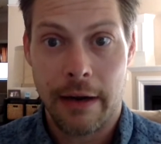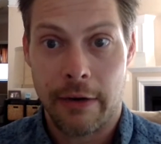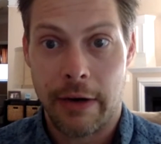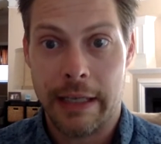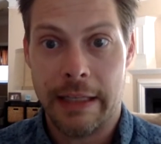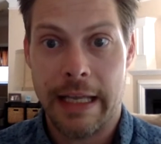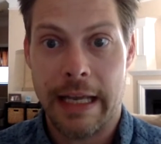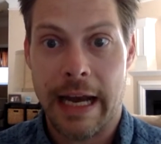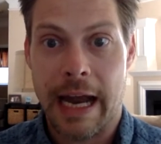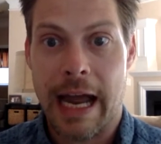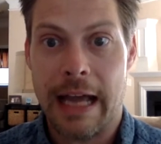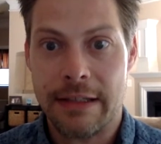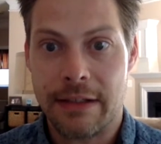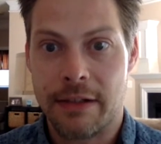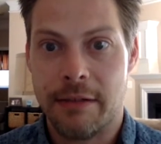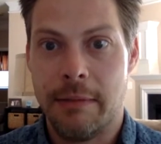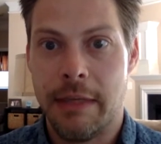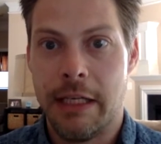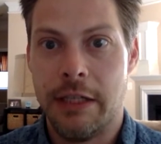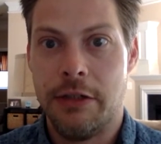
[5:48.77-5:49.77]
All right, that has
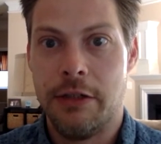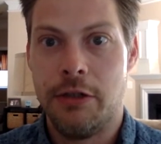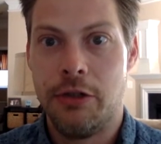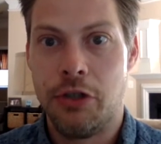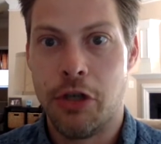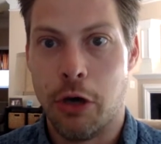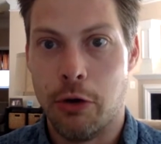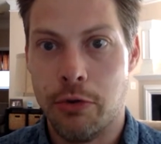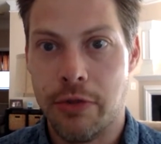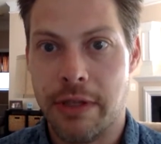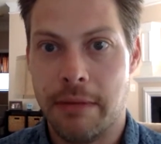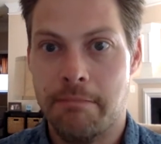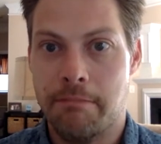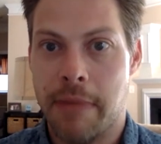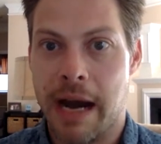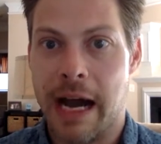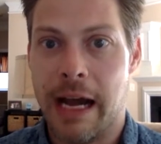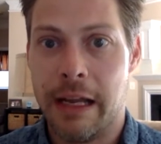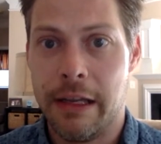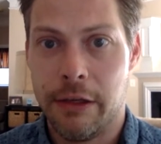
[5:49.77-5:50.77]
to be chosen
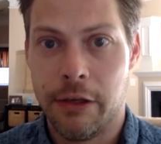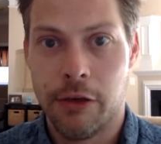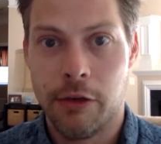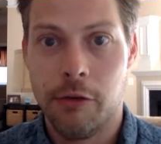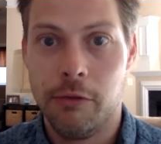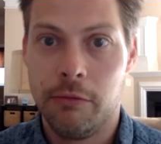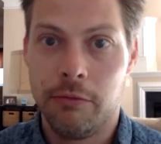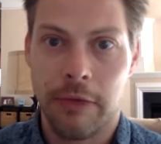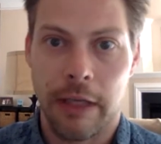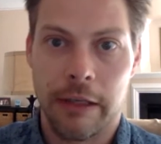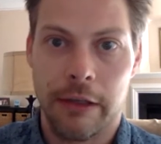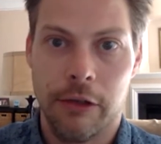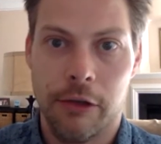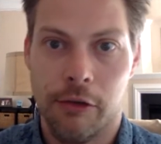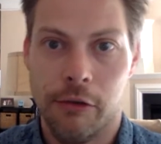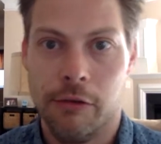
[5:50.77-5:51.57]
by you, like